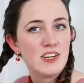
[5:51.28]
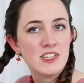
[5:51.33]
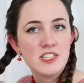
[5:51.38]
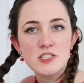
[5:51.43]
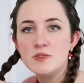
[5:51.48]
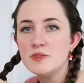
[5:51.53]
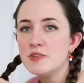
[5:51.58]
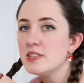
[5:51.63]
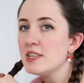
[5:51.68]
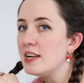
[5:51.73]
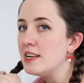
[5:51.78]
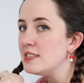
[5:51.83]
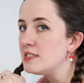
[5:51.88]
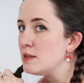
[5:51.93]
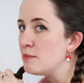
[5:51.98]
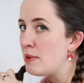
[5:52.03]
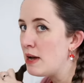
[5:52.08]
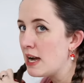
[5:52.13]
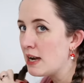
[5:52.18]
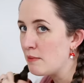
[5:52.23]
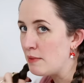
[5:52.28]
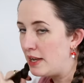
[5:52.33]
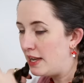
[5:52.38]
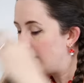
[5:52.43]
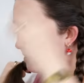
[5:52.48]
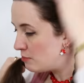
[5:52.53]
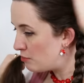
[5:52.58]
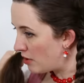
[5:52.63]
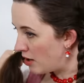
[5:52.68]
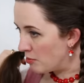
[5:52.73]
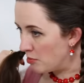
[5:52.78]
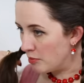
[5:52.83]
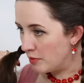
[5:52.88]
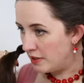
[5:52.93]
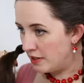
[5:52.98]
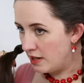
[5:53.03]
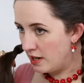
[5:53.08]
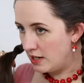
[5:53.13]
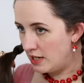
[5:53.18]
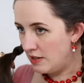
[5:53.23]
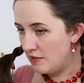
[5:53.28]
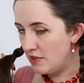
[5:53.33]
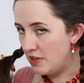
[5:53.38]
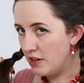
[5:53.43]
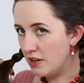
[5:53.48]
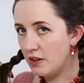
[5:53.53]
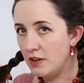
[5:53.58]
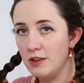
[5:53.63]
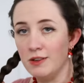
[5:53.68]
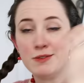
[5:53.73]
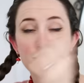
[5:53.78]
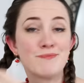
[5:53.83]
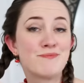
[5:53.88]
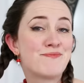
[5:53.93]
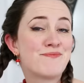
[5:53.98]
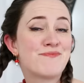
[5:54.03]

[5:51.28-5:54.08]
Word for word: I just realized the back of my head's probably not even at all.